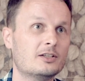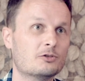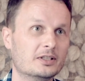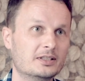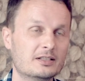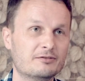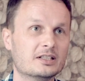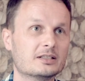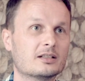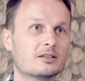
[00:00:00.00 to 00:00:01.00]
to
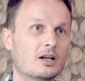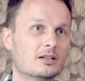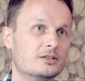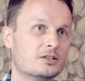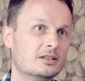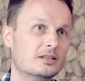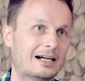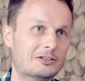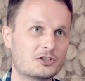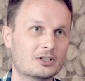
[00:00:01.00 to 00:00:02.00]
identify technology
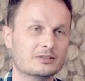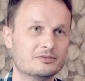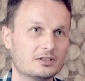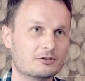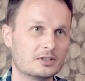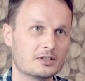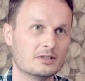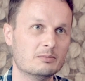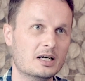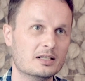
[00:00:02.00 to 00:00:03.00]
outside of the
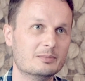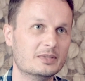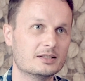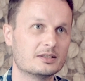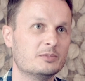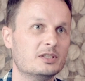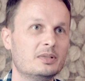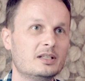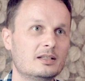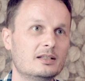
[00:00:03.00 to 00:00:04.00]
traditional MIME and
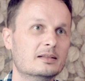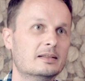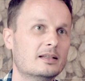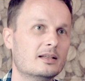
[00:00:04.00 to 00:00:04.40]
SMTP